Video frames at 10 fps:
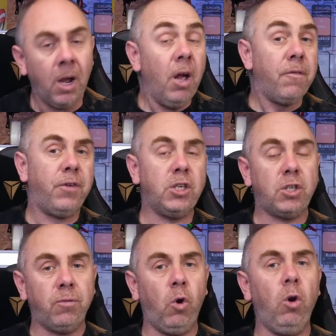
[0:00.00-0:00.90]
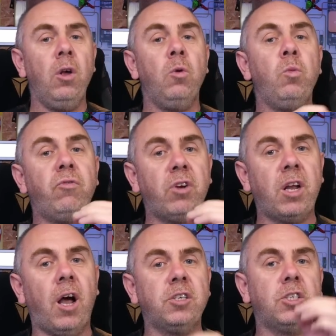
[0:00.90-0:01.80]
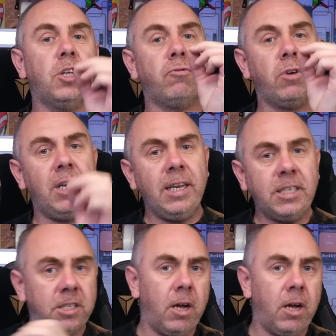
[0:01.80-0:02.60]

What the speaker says: First of all, with regards to the release